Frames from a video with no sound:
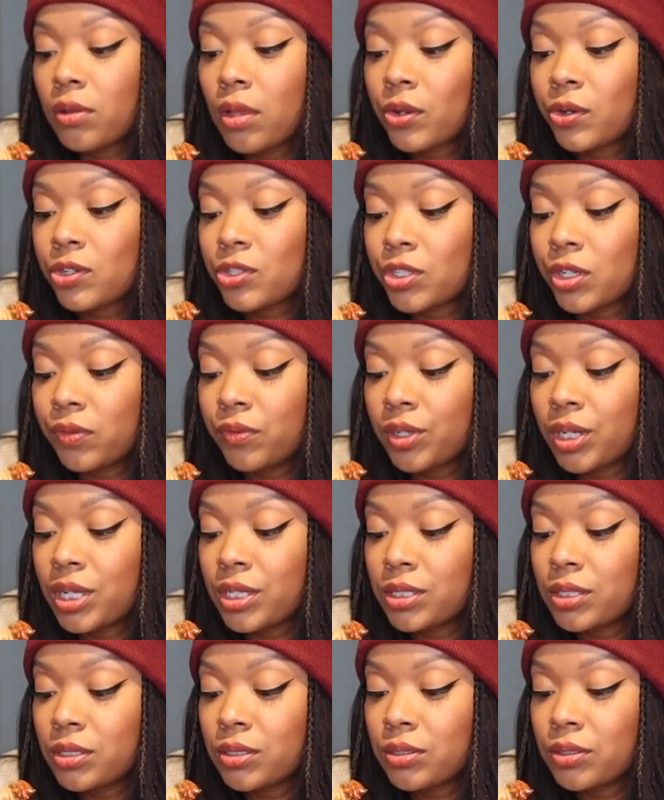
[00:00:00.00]
longer serving
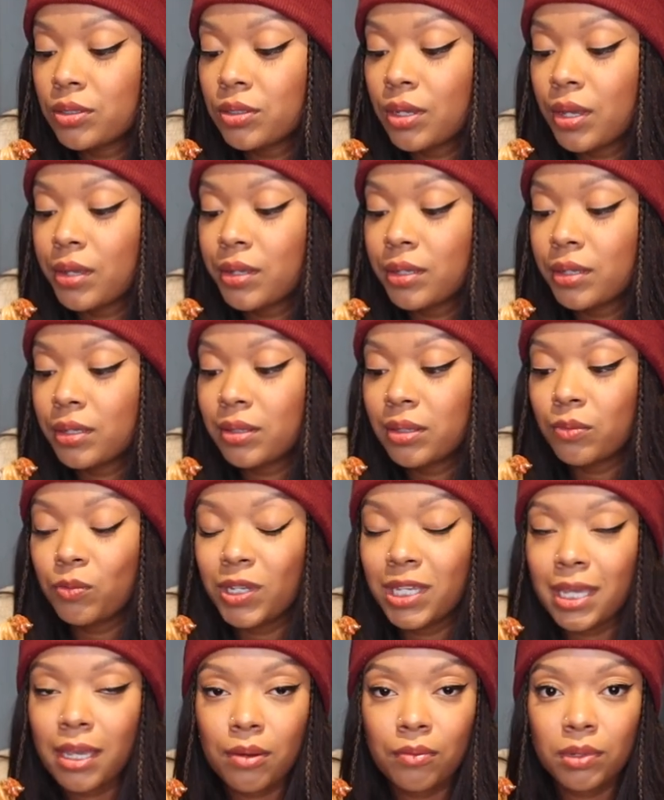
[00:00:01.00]
us, we
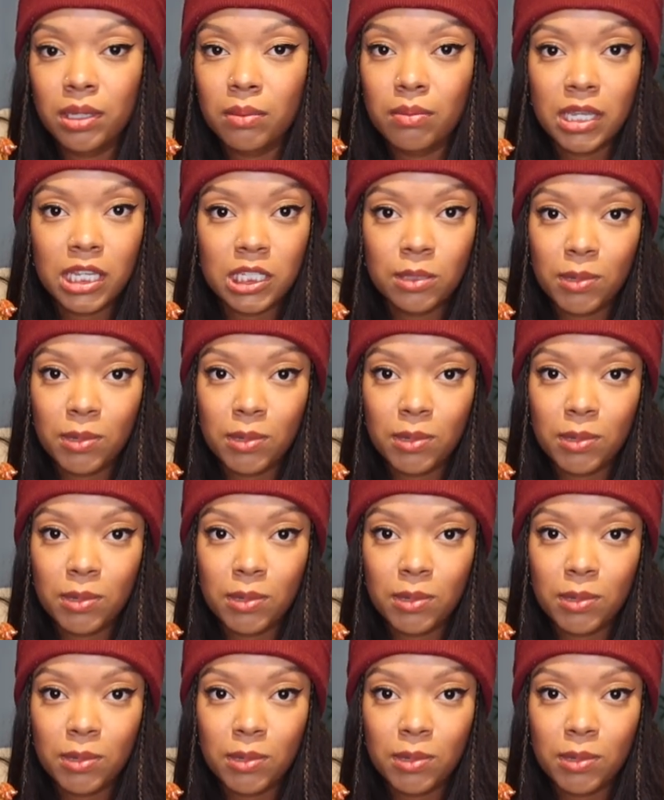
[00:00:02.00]
can't really make